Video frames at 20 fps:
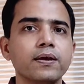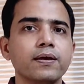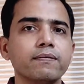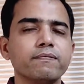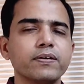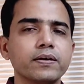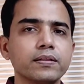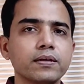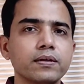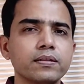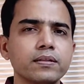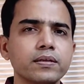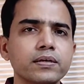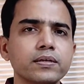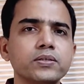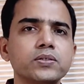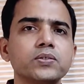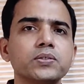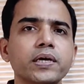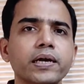whether
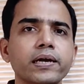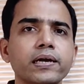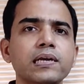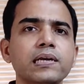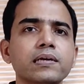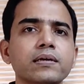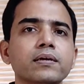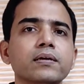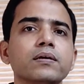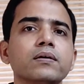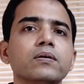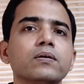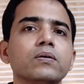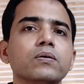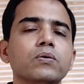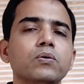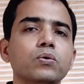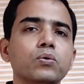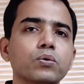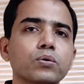the child
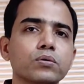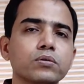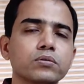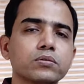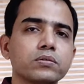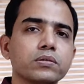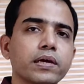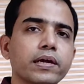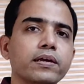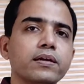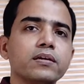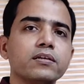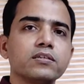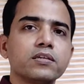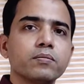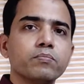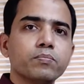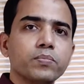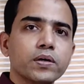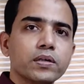looks and
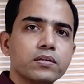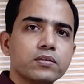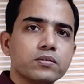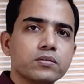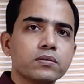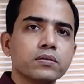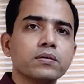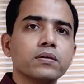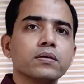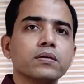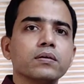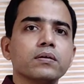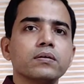resembles